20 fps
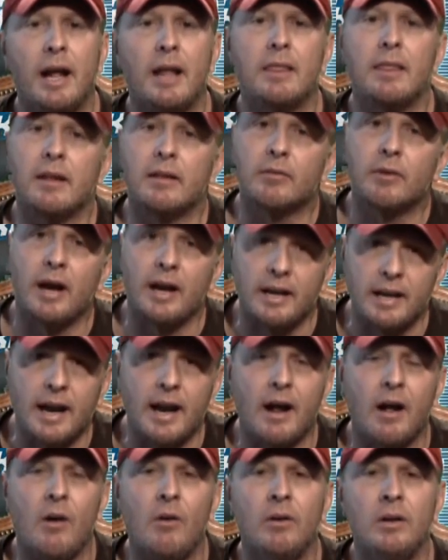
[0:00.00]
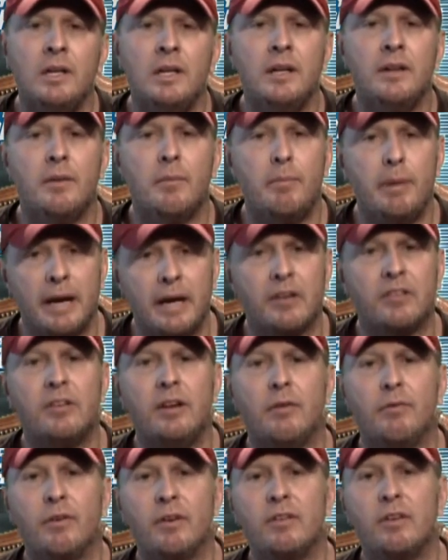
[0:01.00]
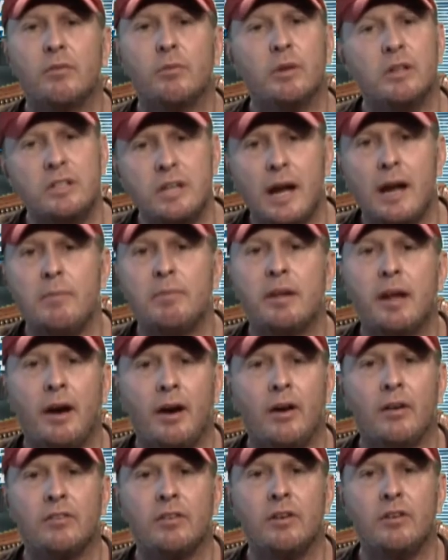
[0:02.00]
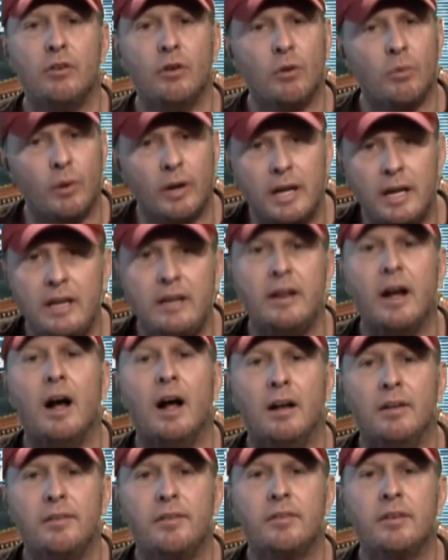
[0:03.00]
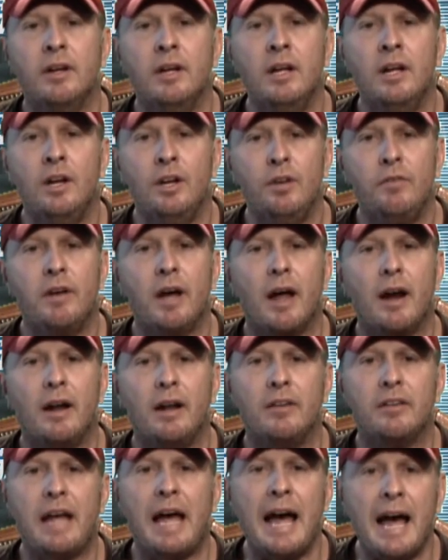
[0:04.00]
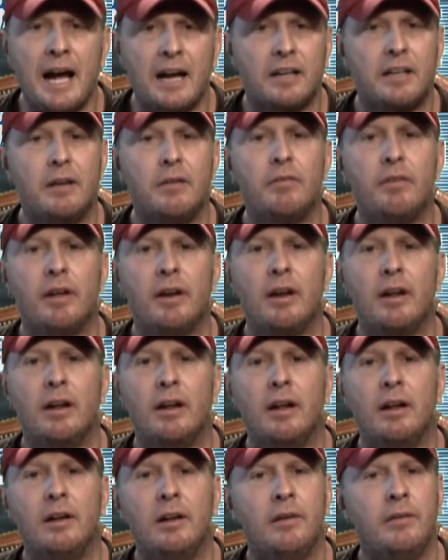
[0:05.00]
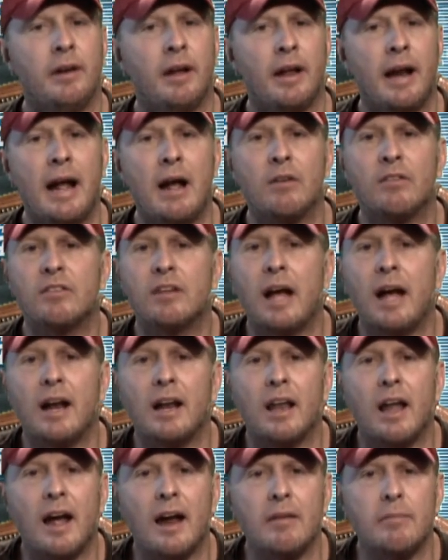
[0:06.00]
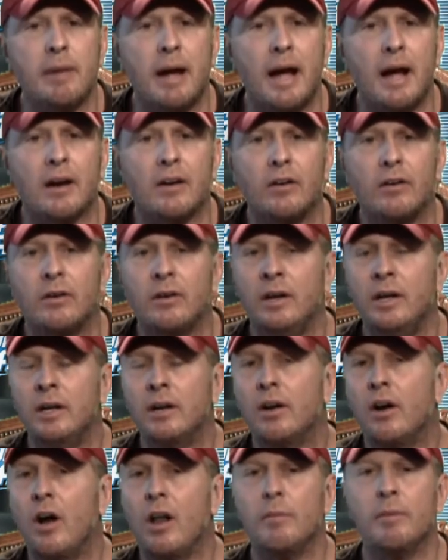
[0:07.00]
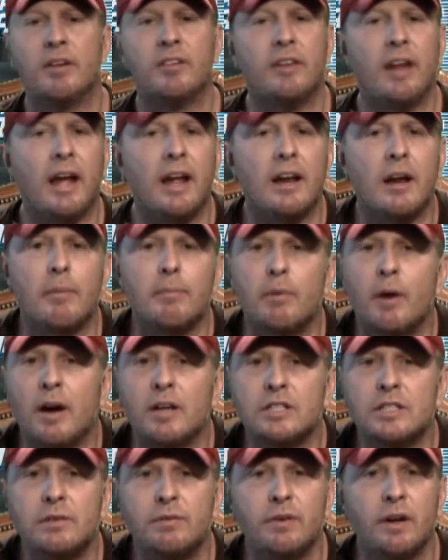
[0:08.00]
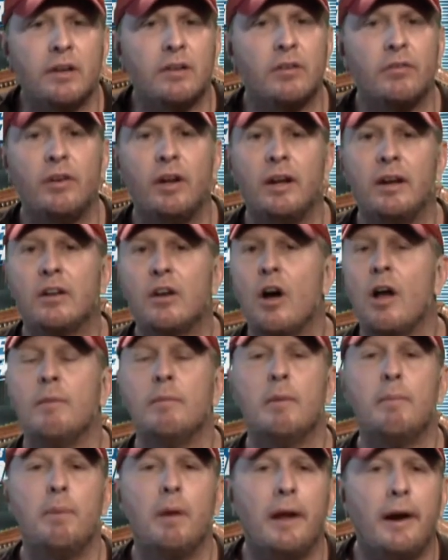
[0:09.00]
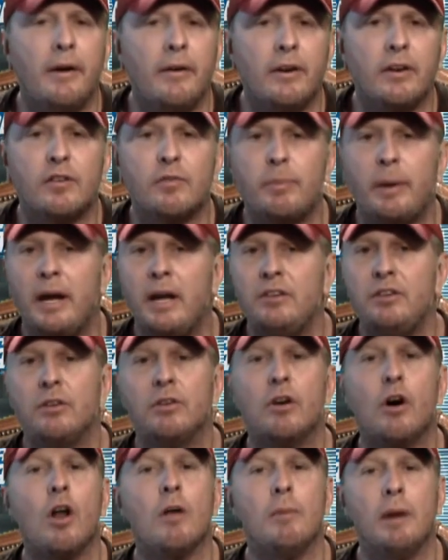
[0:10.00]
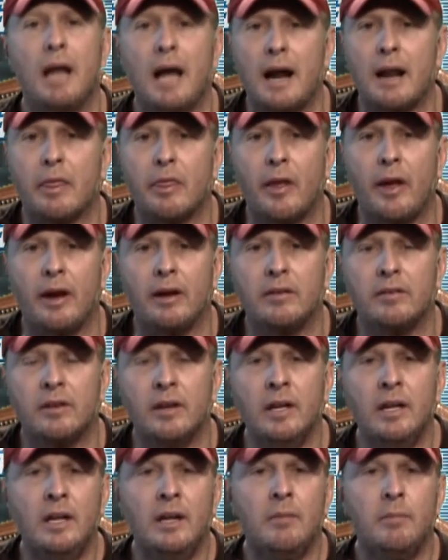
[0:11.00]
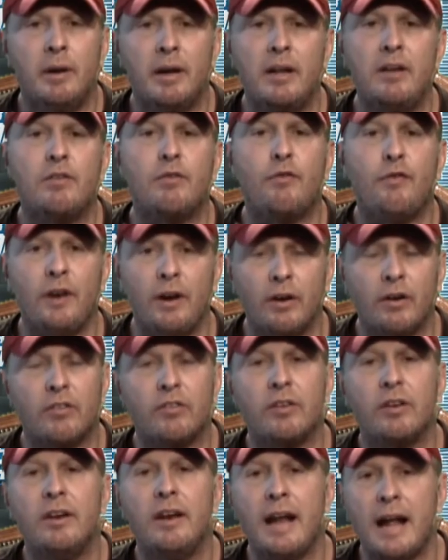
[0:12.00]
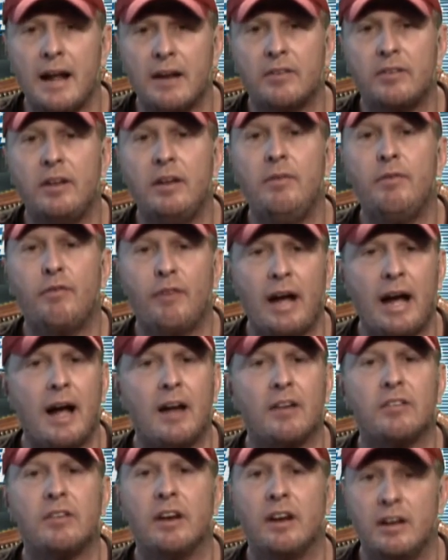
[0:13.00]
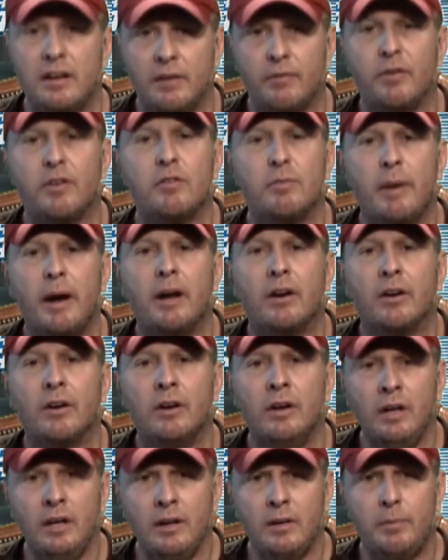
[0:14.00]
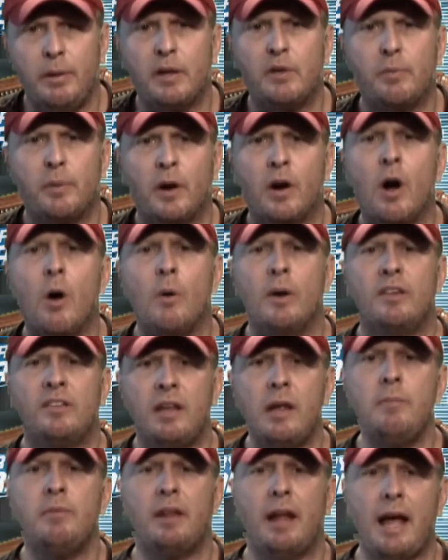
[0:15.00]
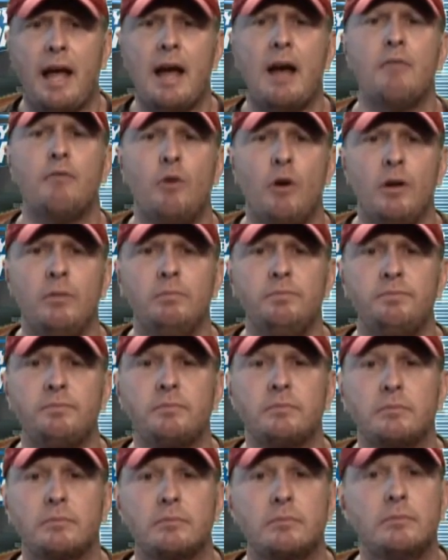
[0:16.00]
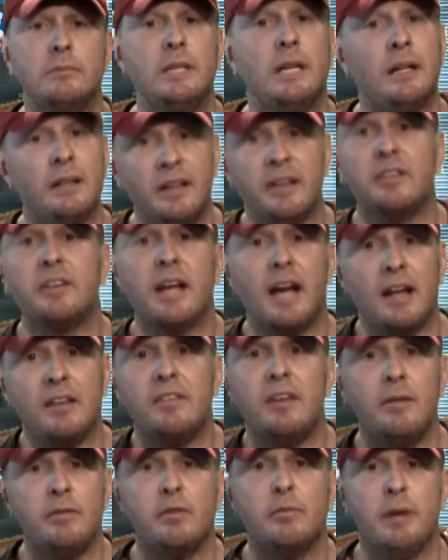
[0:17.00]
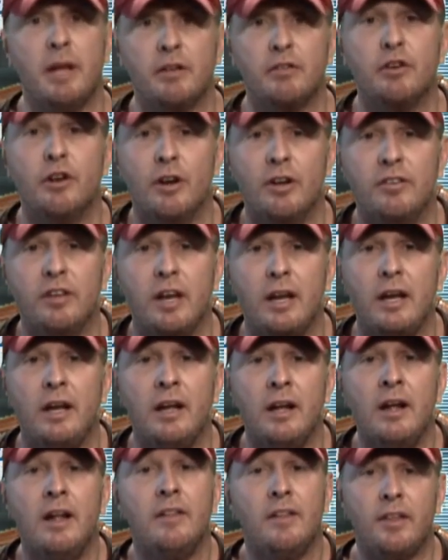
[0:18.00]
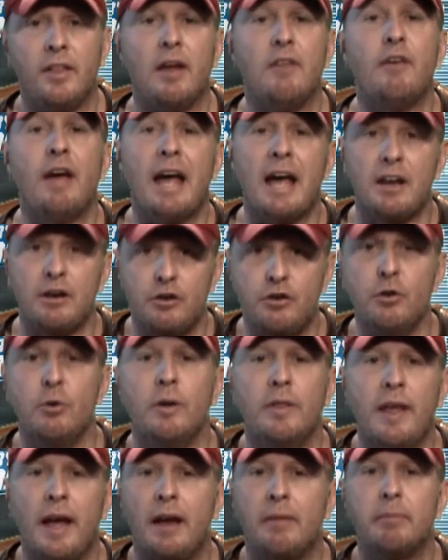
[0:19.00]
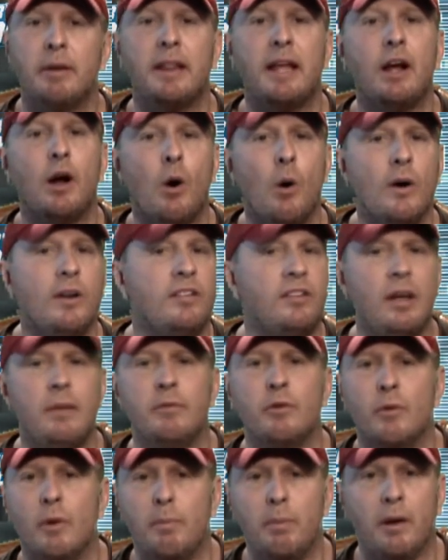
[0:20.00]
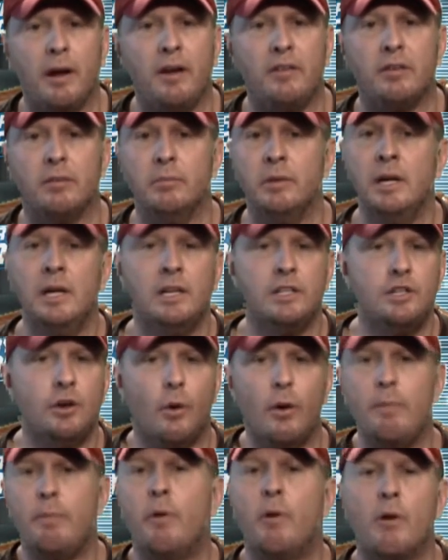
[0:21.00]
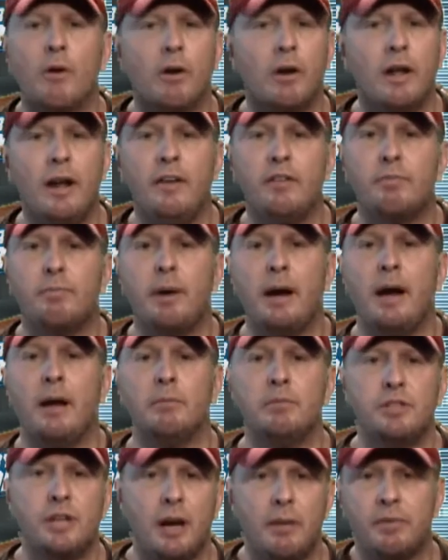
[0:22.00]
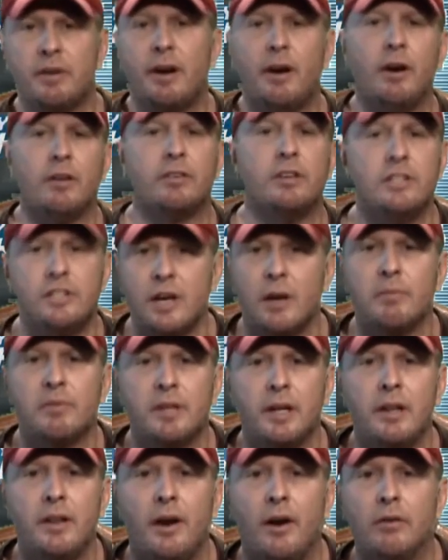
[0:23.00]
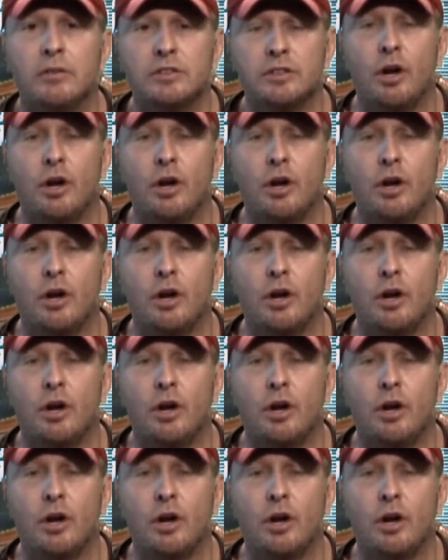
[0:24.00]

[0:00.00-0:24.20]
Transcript: And I think right now, the biggest difference is with James Harrison doing what he does. You've got his active uh, uh, an outside linebacker, call him a stand-up rush defensive end, call him a player in space, you can call him a lot of things. But he's fierce, nasty, fast, and a difference maker. Pittsburgh always seems to have one. This guy seems to be as good as any that they've had doing that, but they always seem to replace him. Joey Porter leaves, bam, James Harrison jumps in there.